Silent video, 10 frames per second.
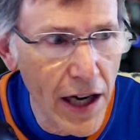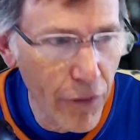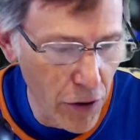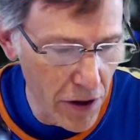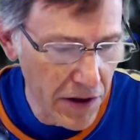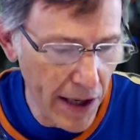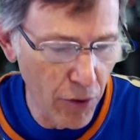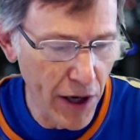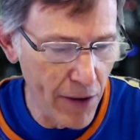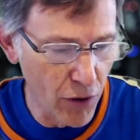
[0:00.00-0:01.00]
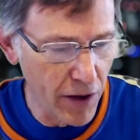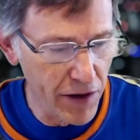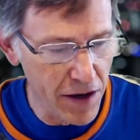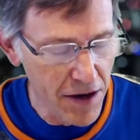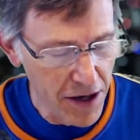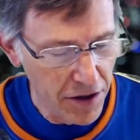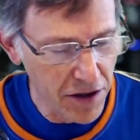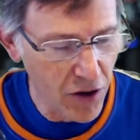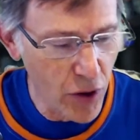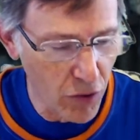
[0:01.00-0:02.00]
we go to the table cam, we'll give you just
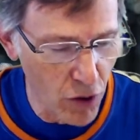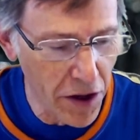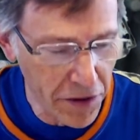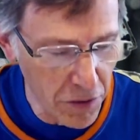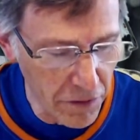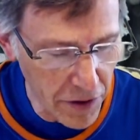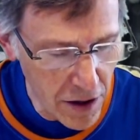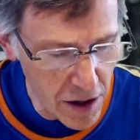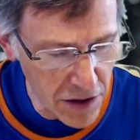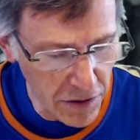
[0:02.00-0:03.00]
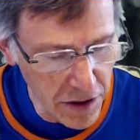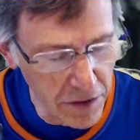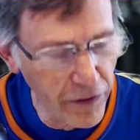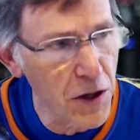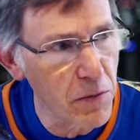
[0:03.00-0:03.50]
a quick run-through of the cards. We just finished